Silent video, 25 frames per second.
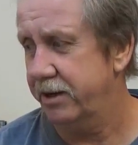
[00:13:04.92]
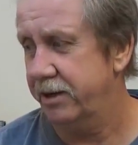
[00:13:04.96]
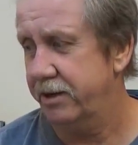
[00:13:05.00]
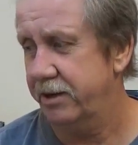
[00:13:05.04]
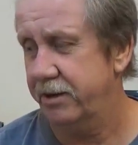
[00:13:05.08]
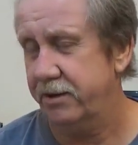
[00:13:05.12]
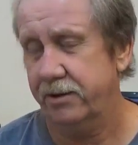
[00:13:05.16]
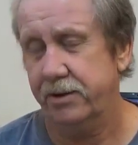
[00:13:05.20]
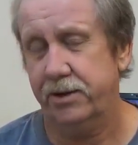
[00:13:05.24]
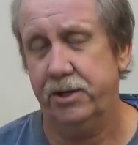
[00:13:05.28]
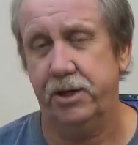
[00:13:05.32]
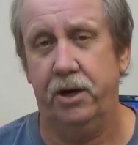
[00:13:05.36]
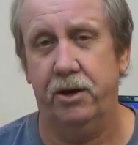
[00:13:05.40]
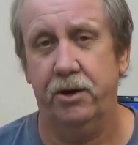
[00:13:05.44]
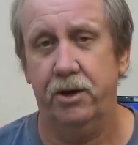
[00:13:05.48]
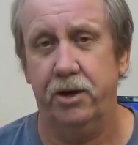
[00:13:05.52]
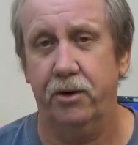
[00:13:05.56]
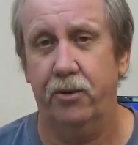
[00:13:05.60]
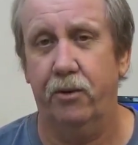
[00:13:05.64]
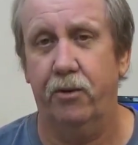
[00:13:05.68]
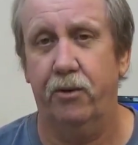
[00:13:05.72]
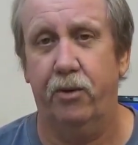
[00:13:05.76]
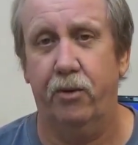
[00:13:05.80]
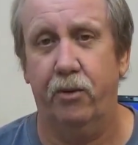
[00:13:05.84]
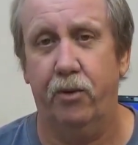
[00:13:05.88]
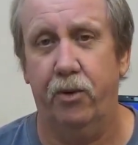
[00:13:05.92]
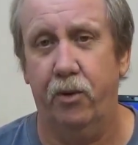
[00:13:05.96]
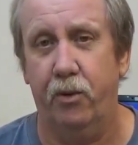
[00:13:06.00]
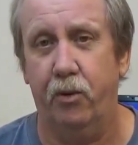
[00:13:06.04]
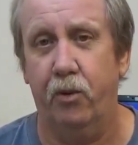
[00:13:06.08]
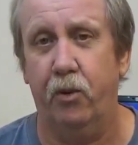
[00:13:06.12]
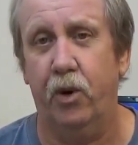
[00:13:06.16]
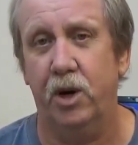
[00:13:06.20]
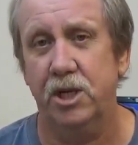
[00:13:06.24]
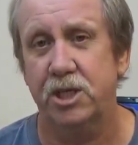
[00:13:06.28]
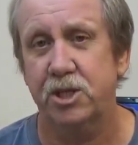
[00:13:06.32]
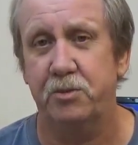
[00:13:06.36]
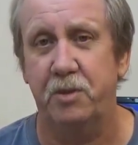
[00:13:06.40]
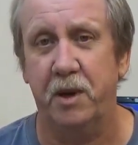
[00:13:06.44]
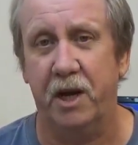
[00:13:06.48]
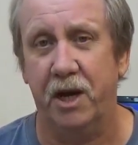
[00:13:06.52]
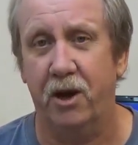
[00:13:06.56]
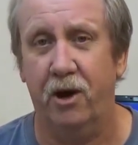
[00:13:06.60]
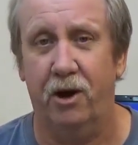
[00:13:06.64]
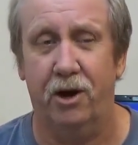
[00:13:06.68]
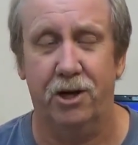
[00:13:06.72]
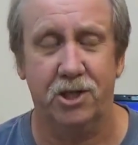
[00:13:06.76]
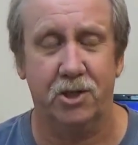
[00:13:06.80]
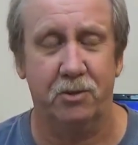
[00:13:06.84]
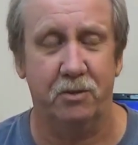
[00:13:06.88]
it'll show you what's been
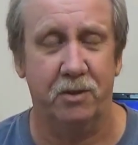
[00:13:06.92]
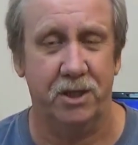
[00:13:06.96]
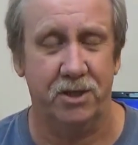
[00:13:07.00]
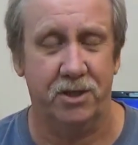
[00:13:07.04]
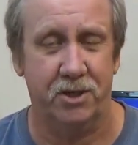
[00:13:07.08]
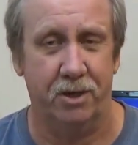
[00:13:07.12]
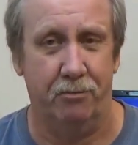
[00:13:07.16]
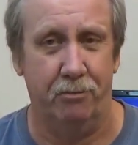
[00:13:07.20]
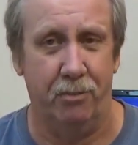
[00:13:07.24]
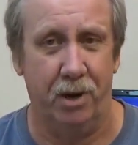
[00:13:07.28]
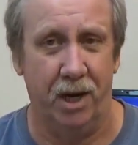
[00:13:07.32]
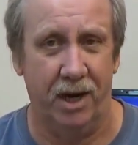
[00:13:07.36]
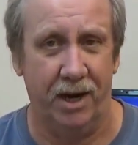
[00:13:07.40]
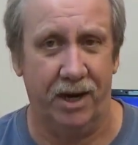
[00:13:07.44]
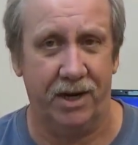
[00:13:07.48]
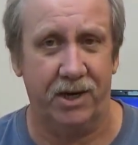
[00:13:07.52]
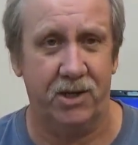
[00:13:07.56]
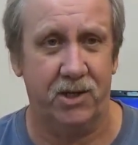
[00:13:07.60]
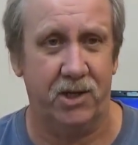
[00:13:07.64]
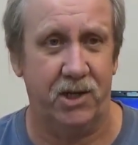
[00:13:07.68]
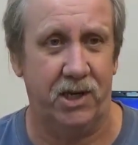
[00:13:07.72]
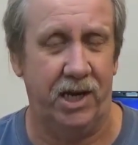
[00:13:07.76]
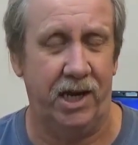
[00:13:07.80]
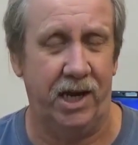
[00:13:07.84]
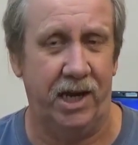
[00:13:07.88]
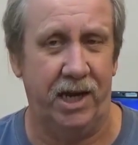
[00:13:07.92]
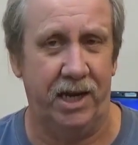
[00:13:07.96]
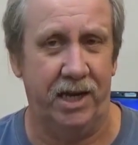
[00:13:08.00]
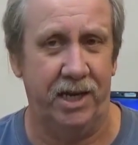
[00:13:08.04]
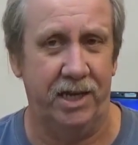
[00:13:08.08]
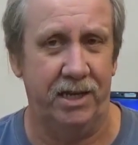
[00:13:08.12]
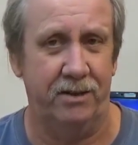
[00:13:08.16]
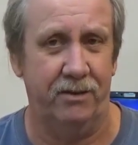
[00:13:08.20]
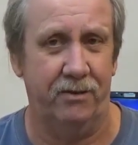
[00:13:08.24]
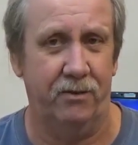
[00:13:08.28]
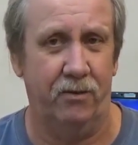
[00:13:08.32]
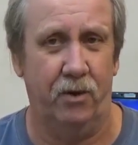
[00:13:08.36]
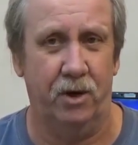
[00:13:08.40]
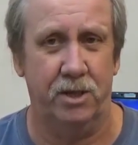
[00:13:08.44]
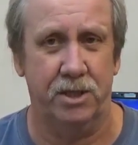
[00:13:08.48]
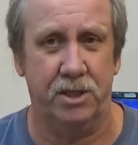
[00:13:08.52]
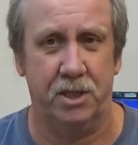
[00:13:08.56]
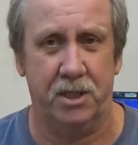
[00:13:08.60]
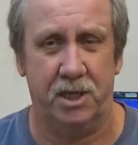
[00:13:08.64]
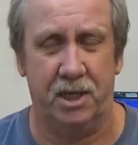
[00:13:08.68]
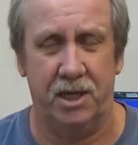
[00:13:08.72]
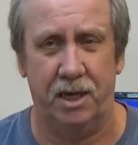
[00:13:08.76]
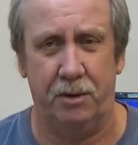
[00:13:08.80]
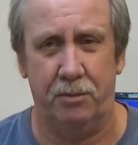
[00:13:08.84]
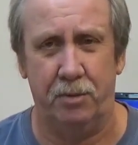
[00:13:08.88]
costing me some bucks and
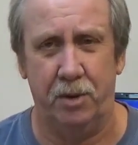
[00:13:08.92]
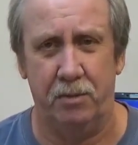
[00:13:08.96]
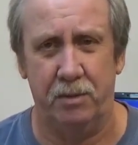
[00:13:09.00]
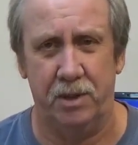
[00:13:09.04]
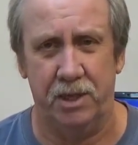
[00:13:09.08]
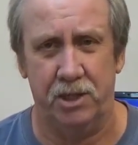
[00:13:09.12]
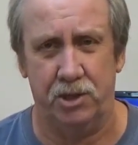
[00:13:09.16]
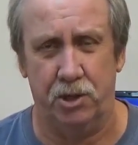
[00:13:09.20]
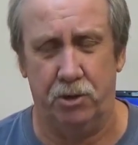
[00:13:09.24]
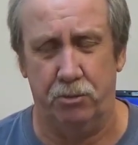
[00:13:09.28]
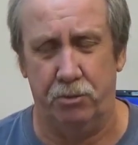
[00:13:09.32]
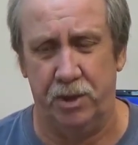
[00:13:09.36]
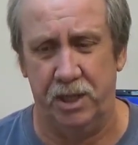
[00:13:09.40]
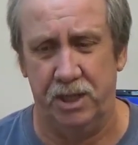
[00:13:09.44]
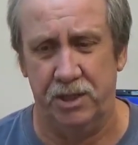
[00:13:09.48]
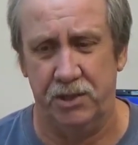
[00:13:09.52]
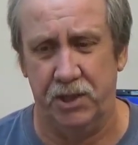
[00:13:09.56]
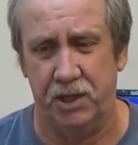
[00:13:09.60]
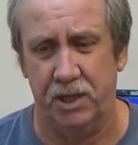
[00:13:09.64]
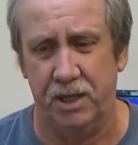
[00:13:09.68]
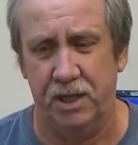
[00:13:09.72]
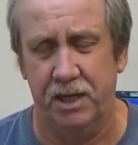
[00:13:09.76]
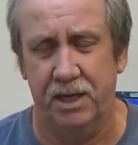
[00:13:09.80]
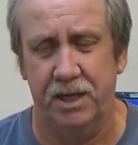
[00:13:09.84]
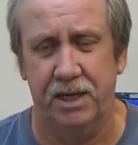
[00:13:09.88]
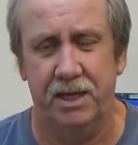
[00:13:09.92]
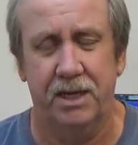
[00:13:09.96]
what's keeping me so busy.